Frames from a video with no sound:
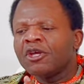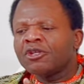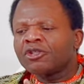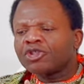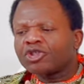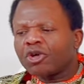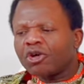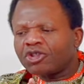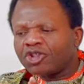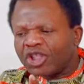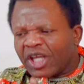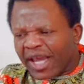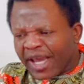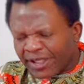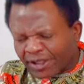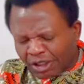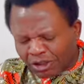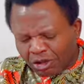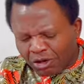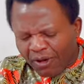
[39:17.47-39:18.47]
So
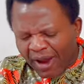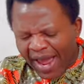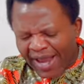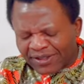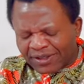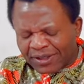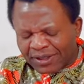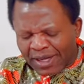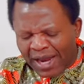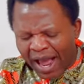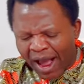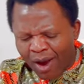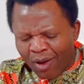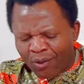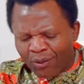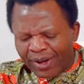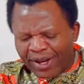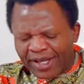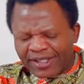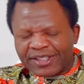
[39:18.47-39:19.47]
Jesus Christ
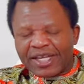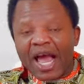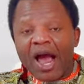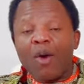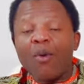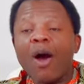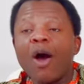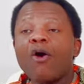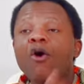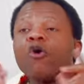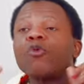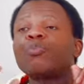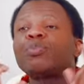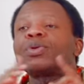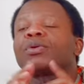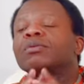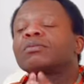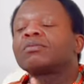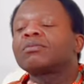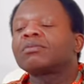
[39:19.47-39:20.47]
now is our
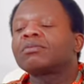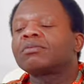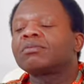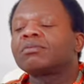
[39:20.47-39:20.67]
hope.